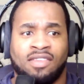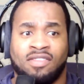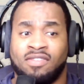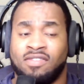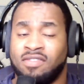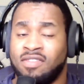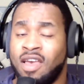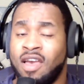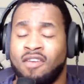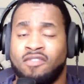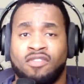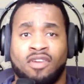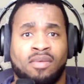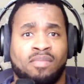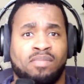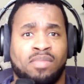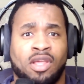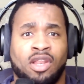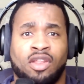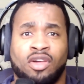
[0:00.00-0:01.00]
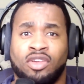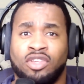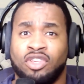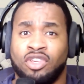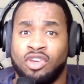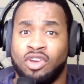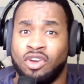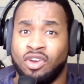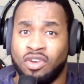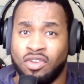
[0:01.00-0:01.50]
several billion
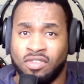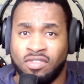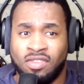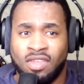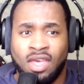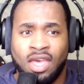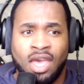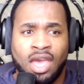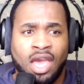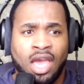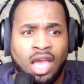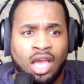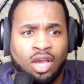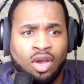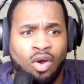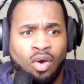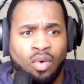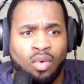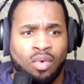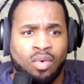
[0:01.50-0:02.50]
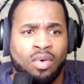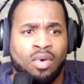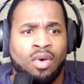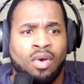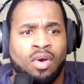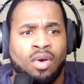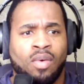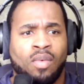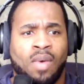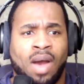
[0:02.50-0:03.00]
years ago,
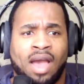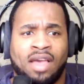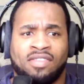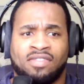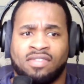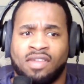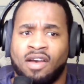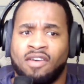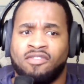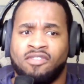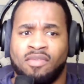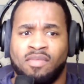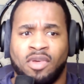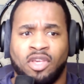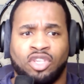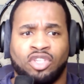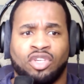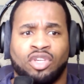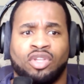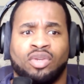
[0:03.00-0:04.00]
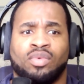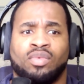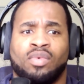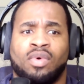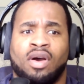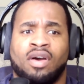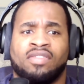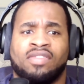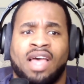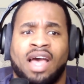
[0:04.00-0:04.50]
while star formation
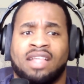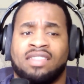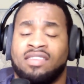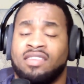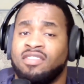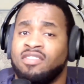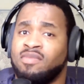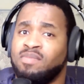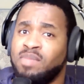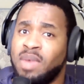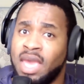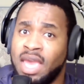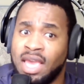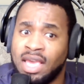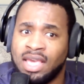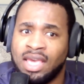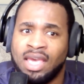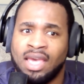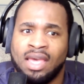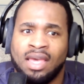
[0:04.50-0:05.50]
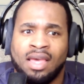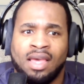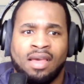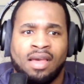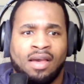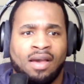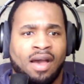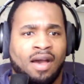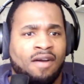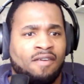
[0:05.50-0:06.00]
was at its peak.
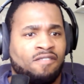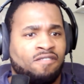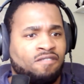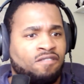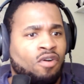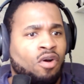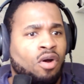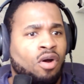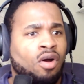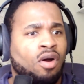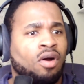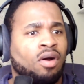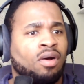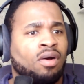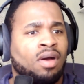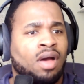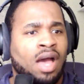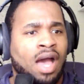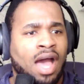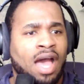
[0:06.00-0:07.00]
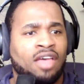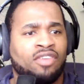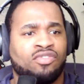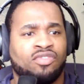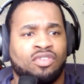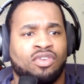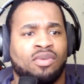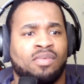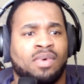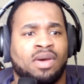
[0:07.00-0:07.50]
For
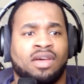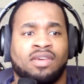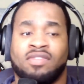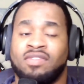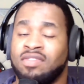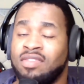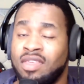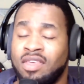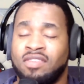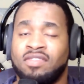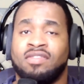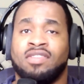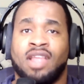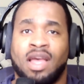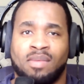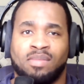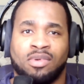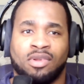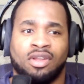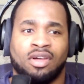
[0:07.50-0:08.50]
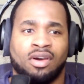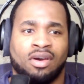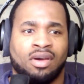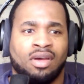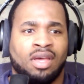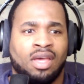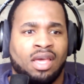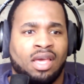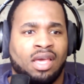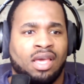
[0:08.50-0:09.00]
astronomers, this nebula
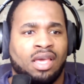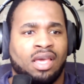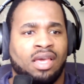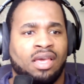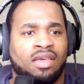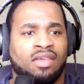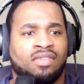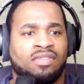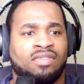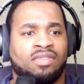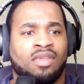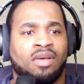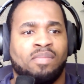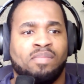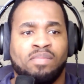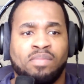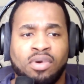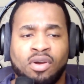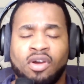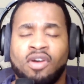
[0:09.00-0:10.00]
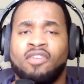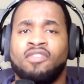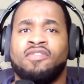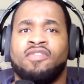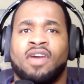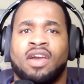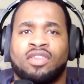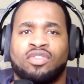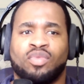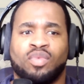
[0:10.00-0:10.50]
is the
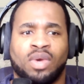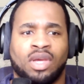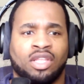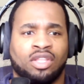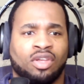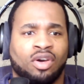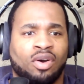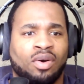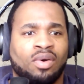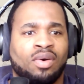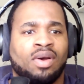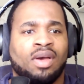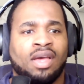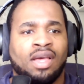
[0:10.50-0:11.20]
perfect window